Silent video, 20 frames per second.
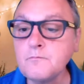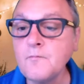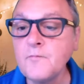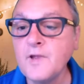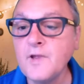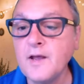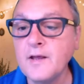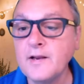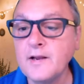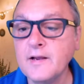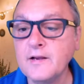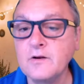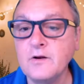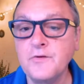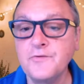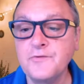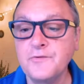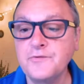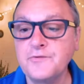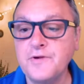And I can
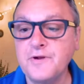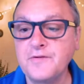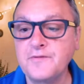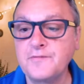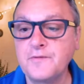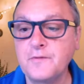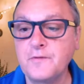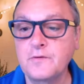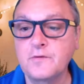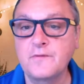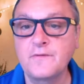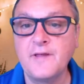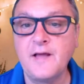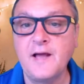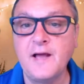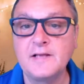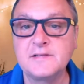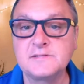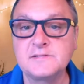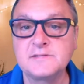also change the look of
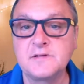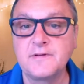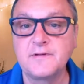that so that